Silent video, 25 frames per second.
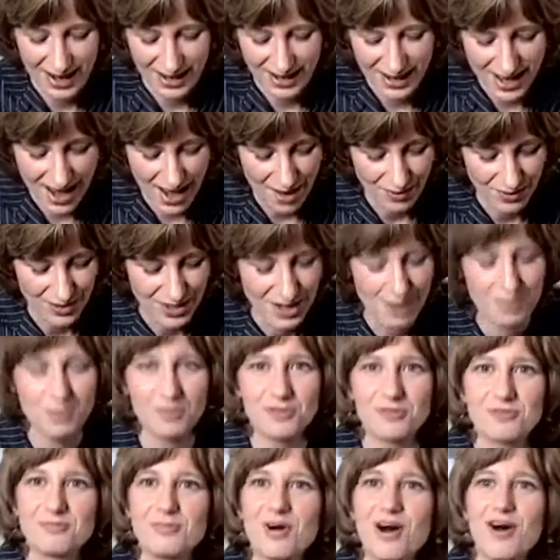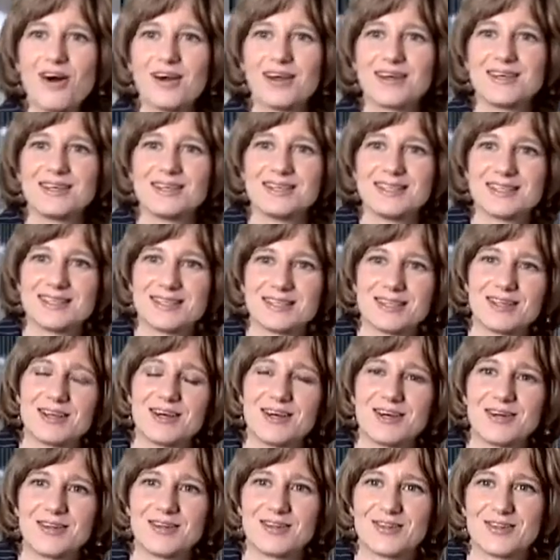and count the number of markers
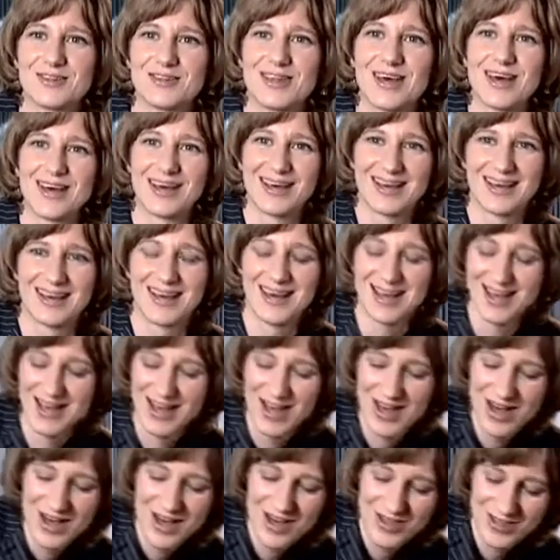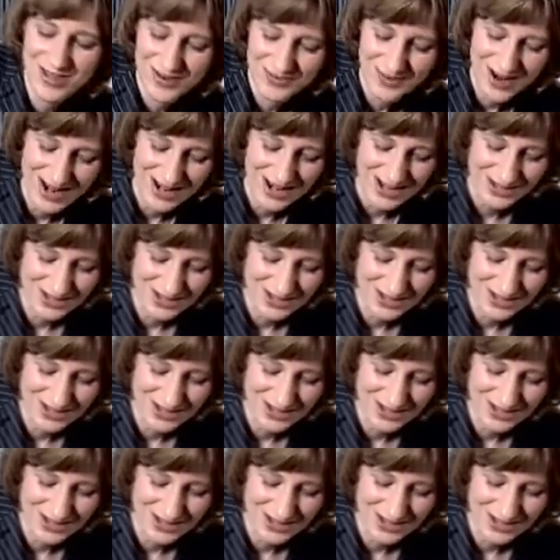that went